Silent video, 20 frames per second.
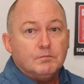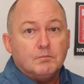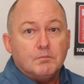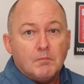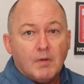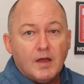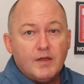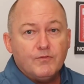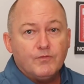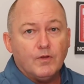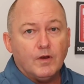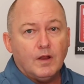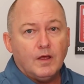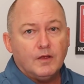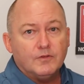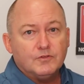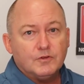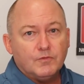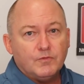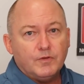My
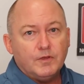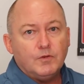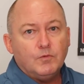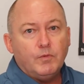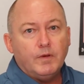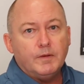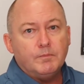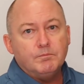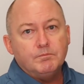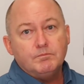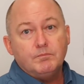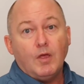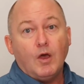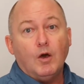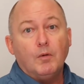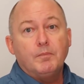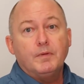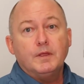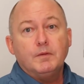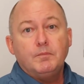philosophy when
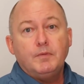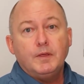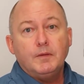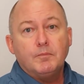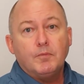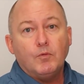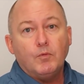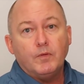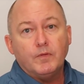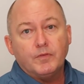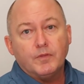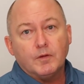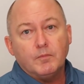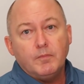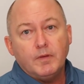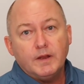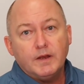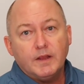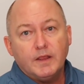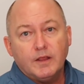helping people with their
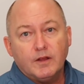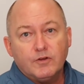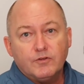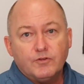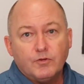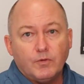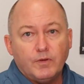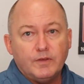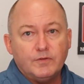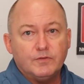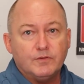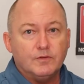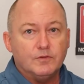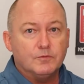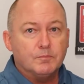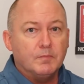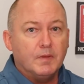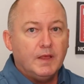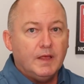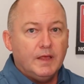Medicare
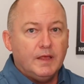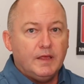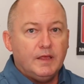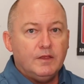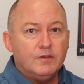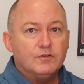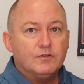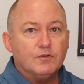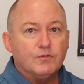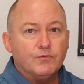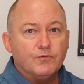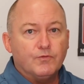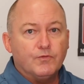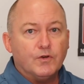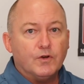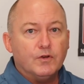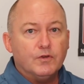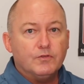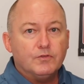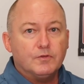choices is to
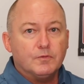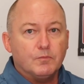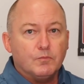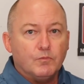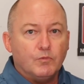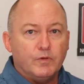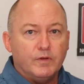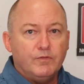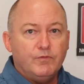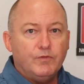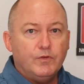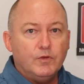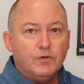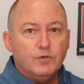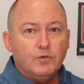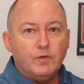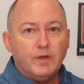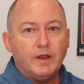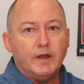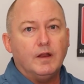first
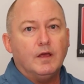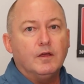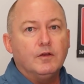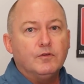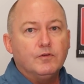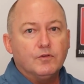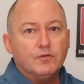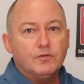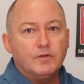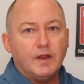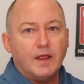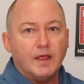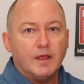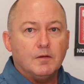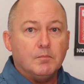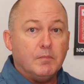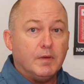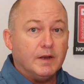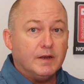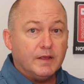review and
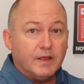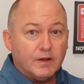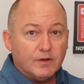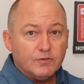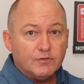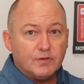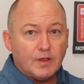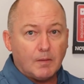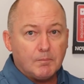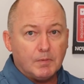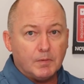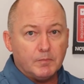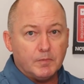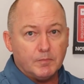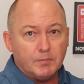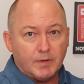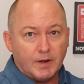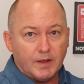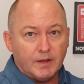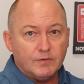understand Medicare
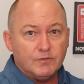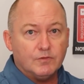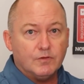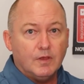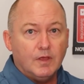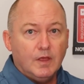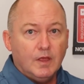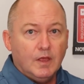supplement plans.